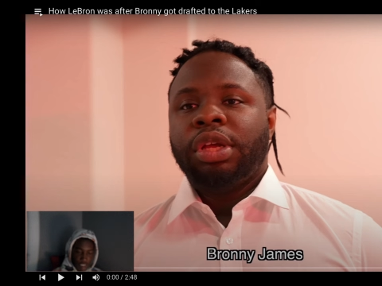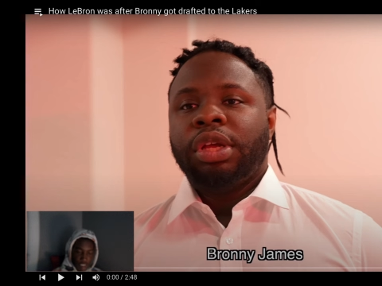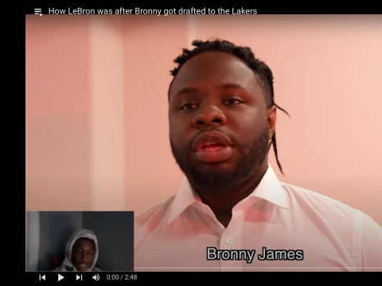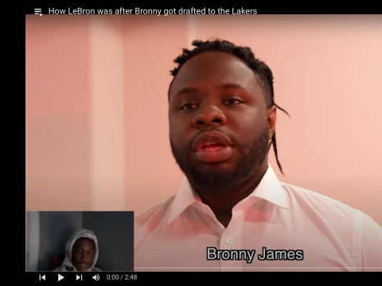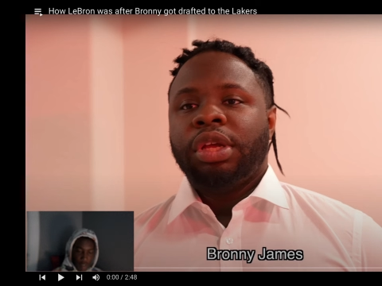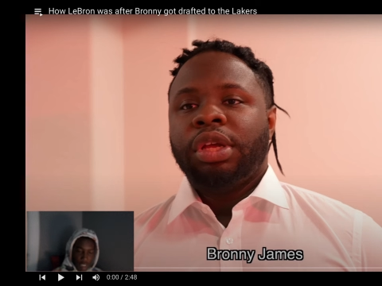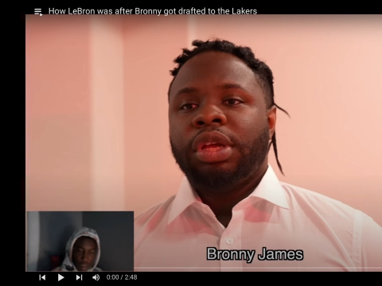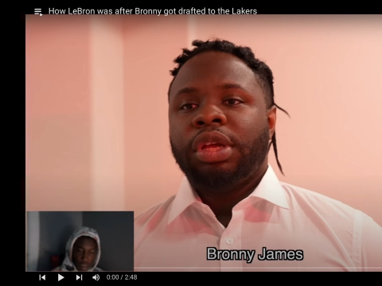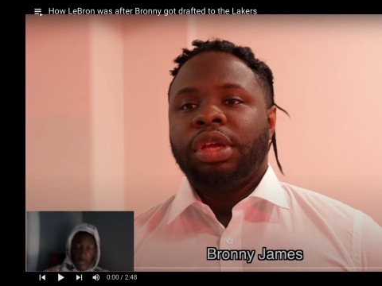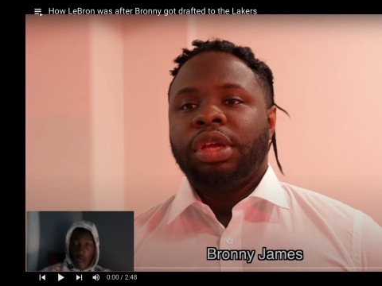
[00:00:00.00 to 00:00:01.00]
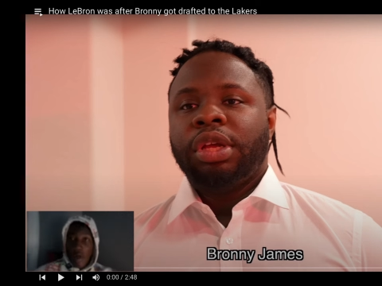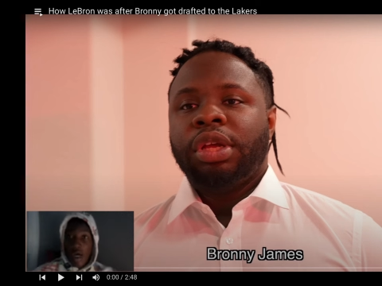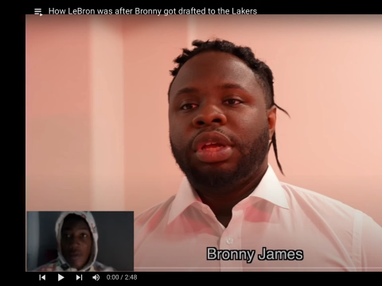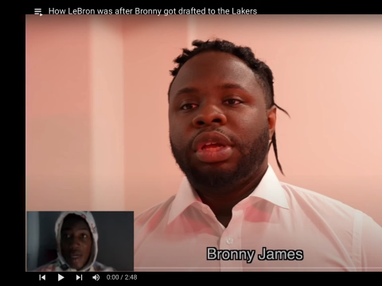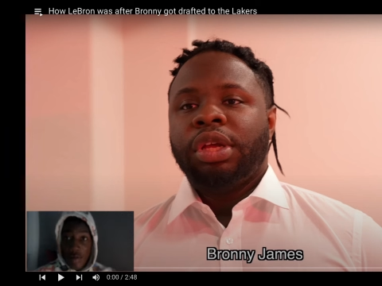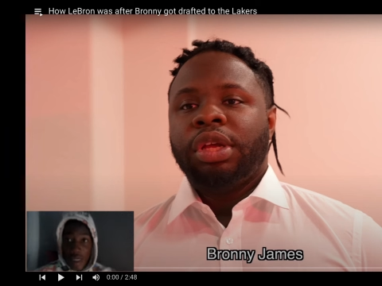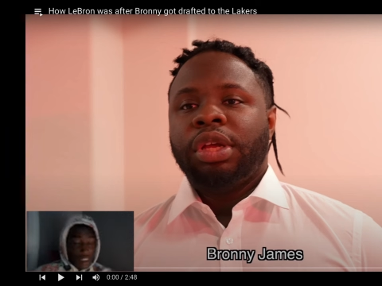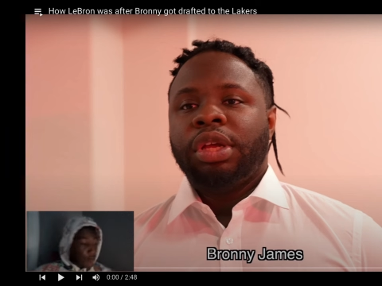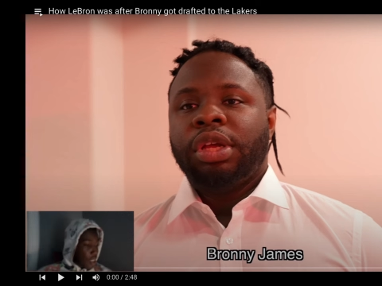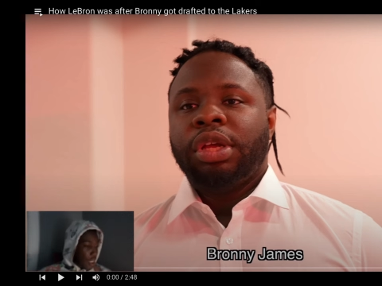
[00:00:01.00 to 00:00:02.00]
This how I be. But um,
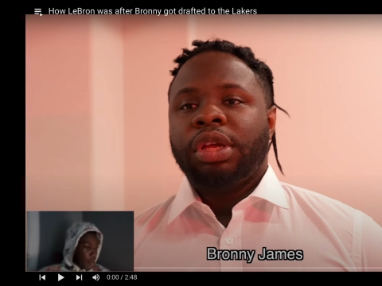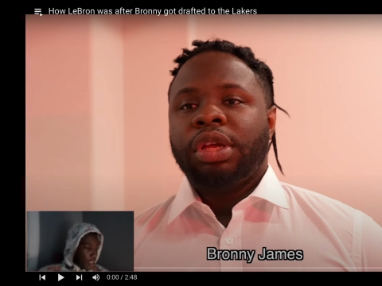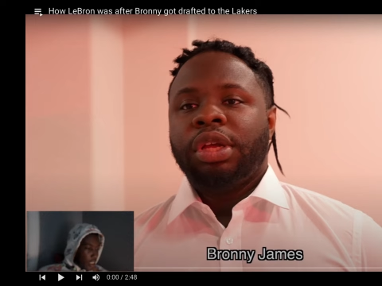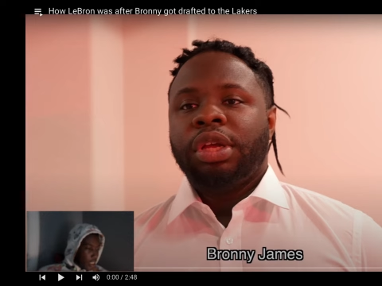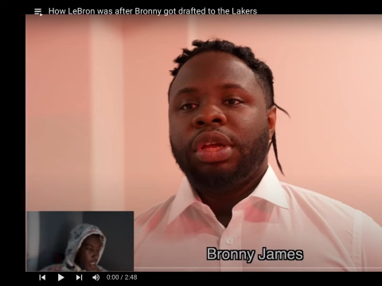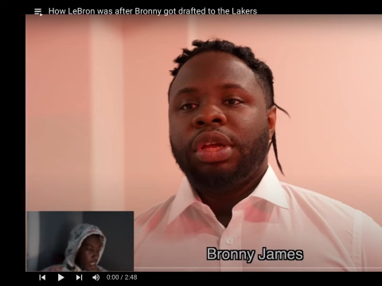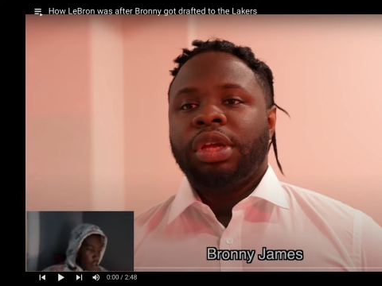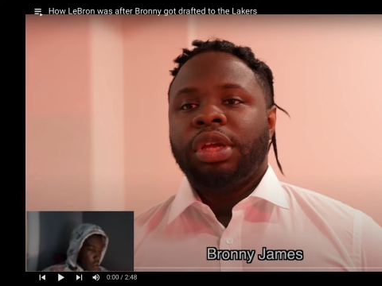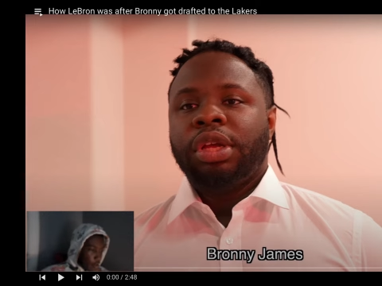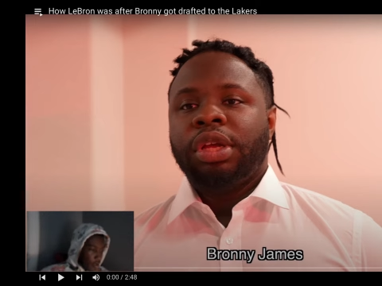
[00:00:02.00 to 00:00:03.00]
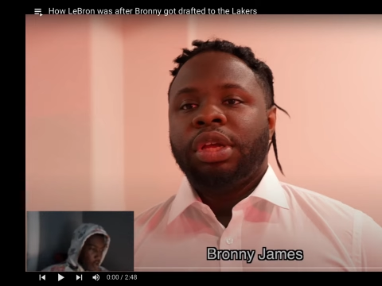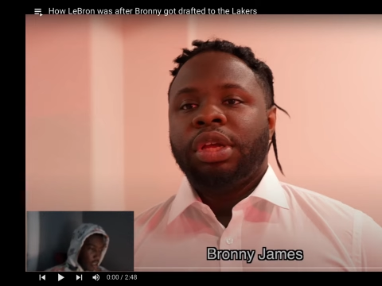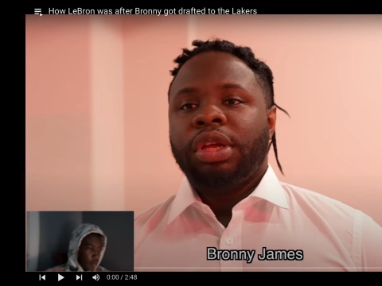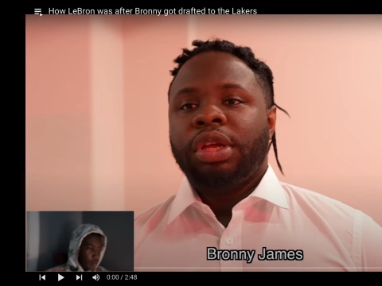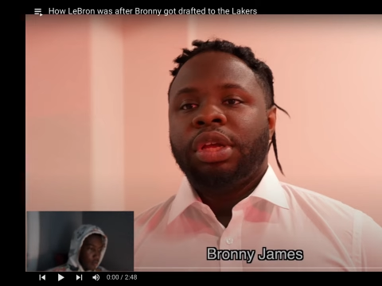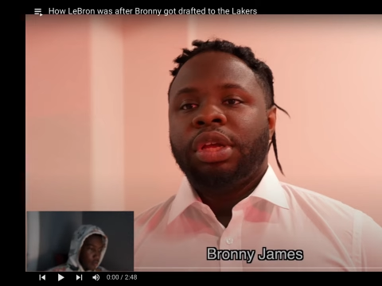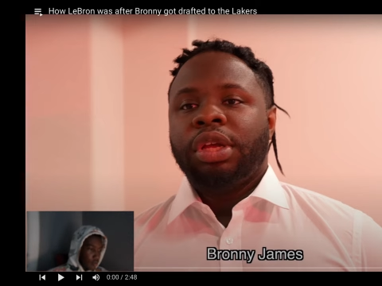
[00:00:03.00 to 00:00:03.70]
anyways, without that being said, let's get started with the video.